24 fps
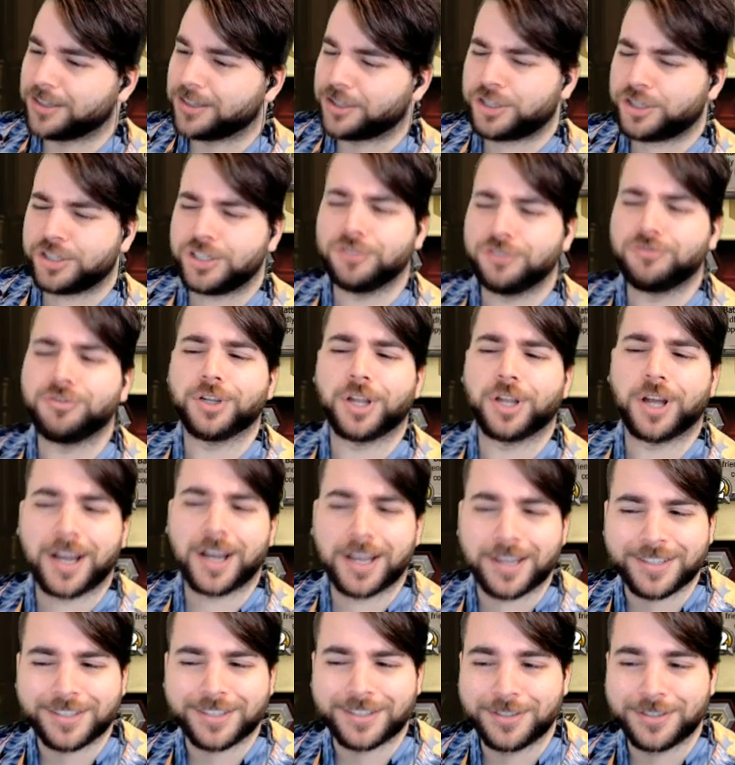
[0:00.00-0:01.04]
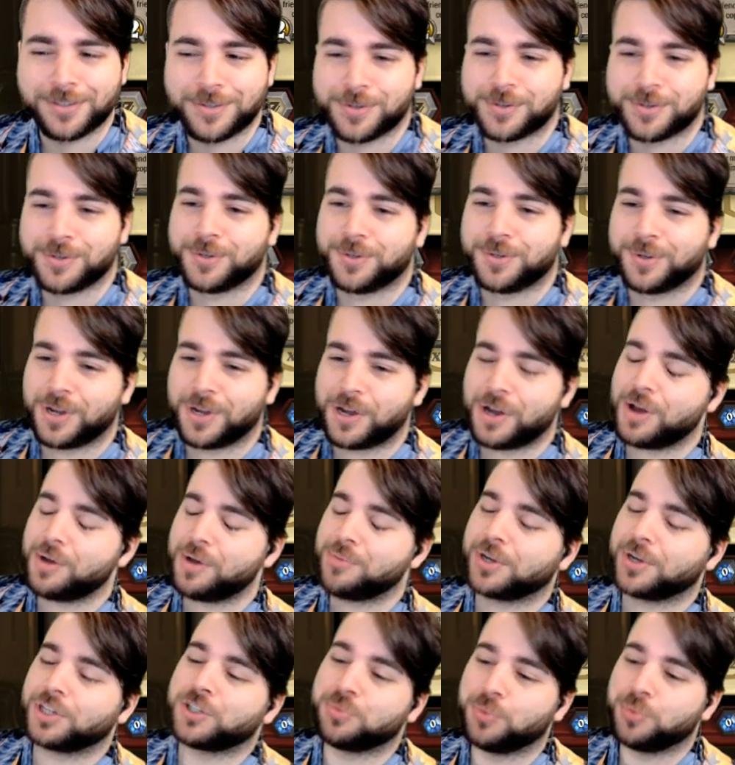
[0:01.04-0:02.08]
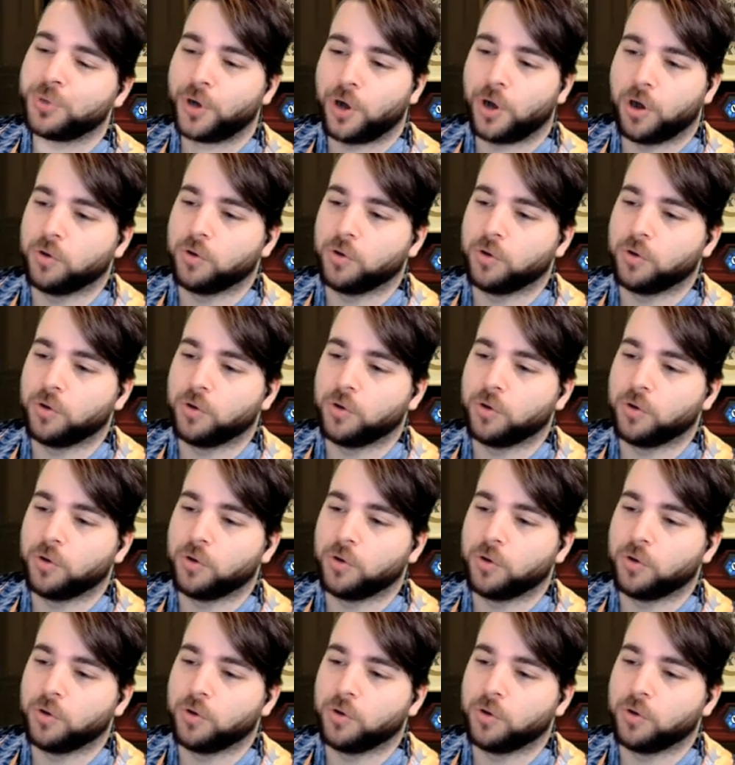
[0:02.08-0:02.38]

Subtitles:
civilized zoo, a much more